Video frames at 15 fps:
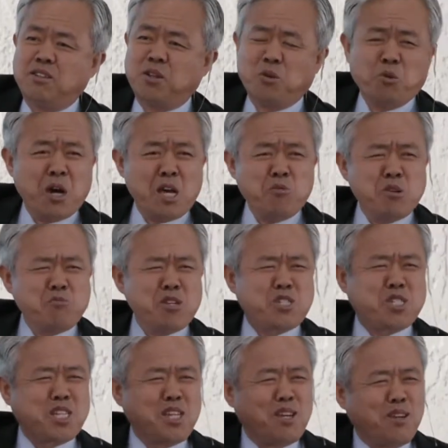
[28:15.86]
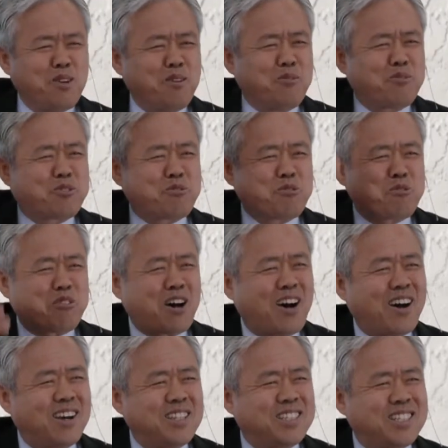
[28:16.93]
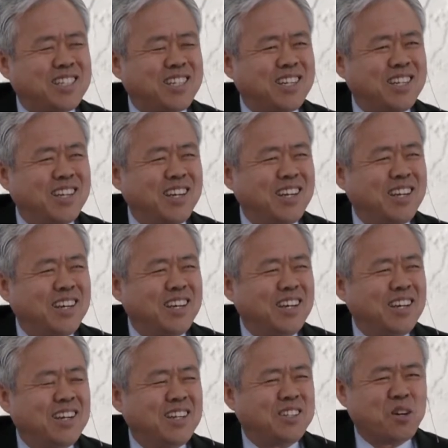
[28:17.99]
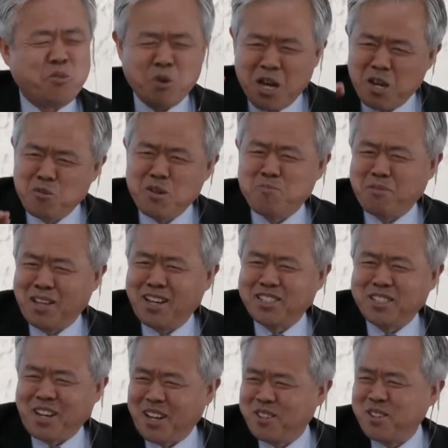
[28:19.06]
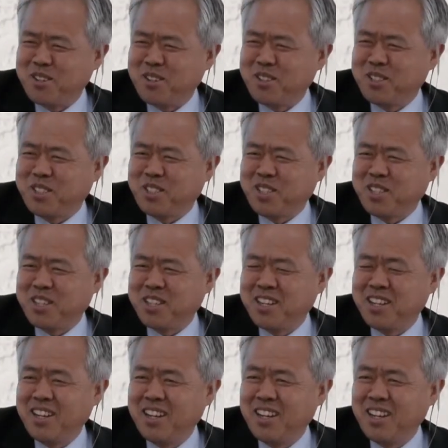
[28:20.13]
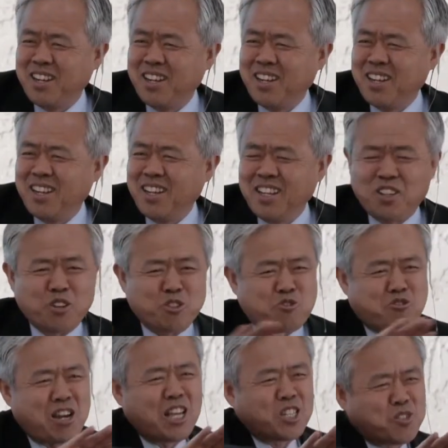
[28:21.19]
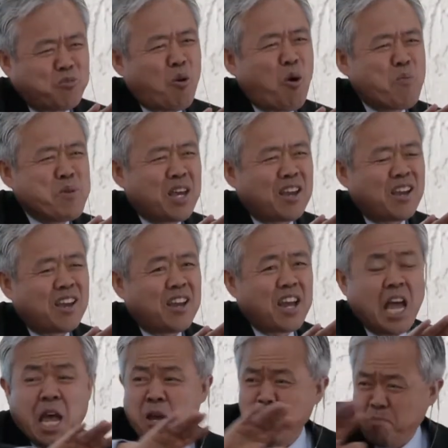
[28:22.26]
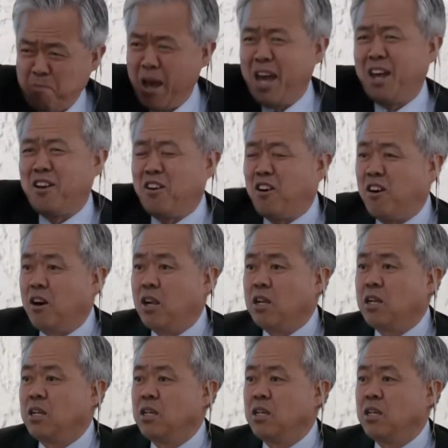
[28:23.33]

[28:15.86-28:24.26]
The way we receive through Christ, the way we bless others in a transforming manner.